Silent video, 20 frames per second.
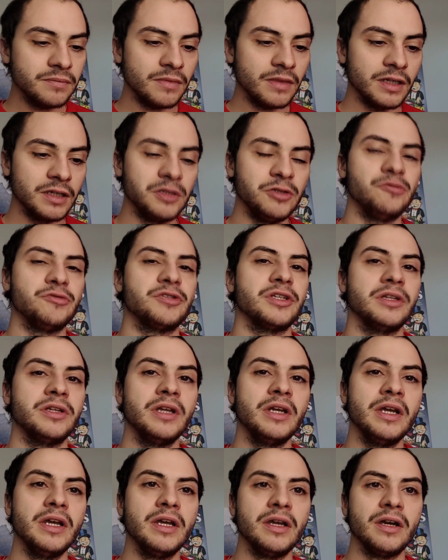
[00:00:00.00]
use it,
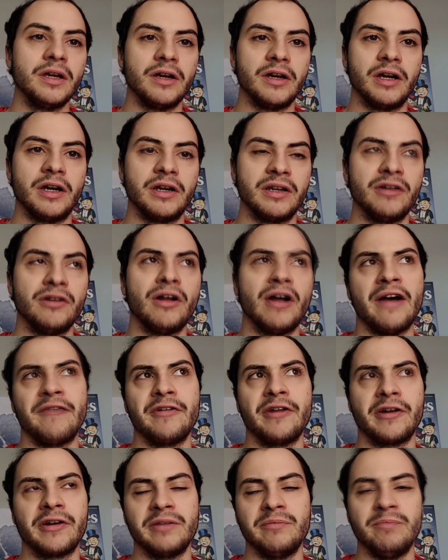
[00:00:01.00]
you know, have it
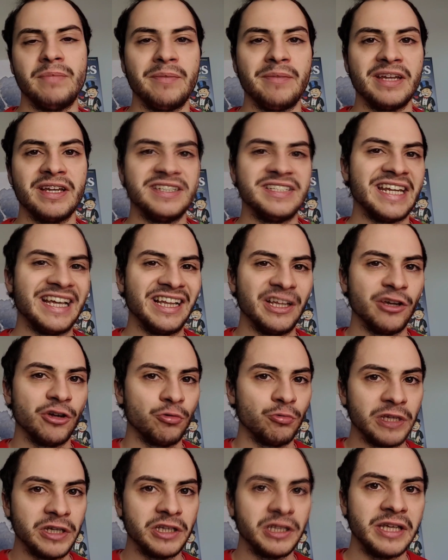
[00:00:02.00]
on a maybe a daily or
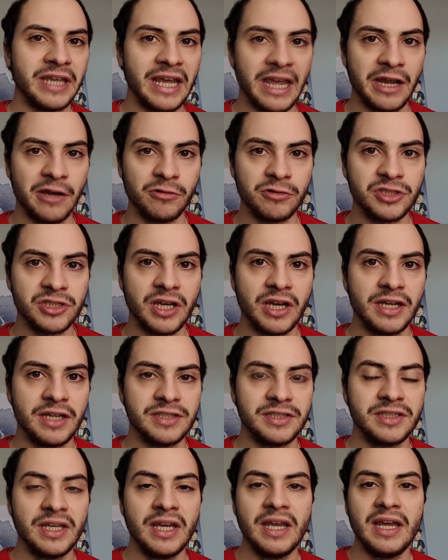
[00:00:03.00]
weekly candle
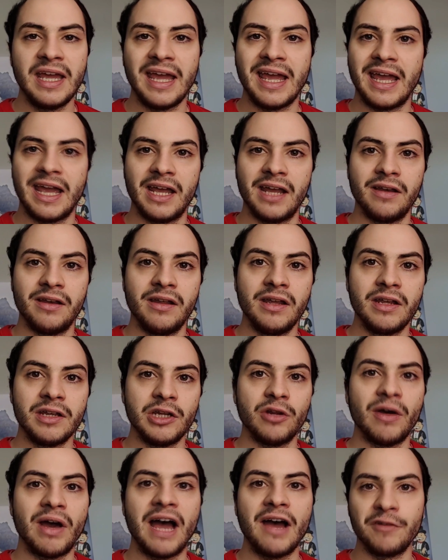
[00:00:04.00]
size, and, you know,
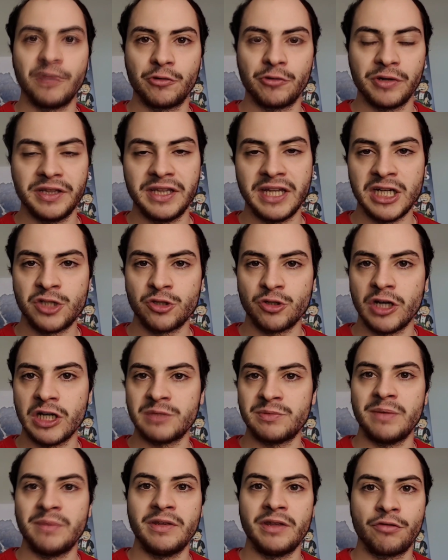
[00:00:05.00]
have a grid that draws
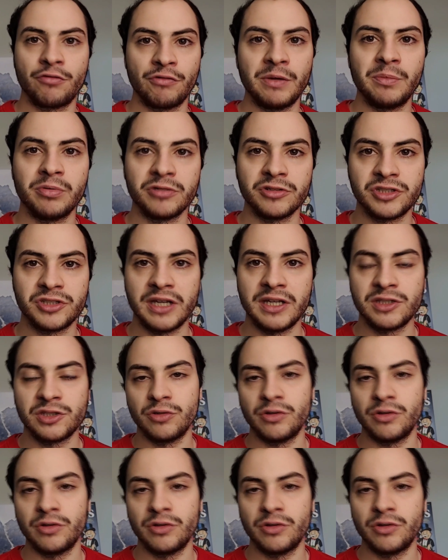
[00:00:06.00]
maybe 3%. So